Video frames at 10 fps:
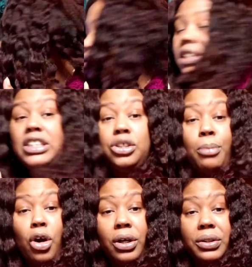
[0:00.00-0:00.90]
stitch
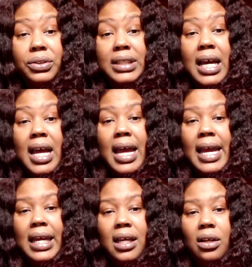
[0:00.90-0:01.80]
markers.
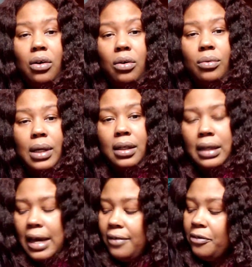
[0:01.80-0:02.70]
And a
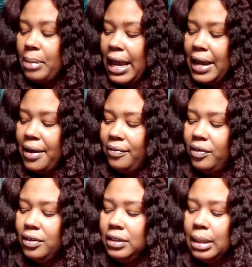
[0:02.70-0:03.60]
lot of them have
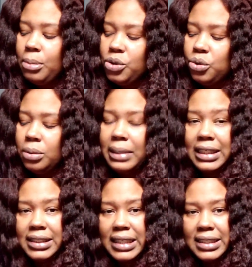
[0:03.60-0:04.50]
numbers on them.
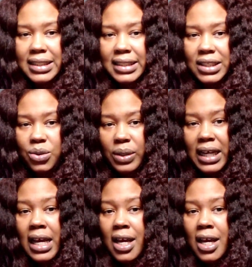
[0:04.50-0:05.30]
Like this has a 6 on it.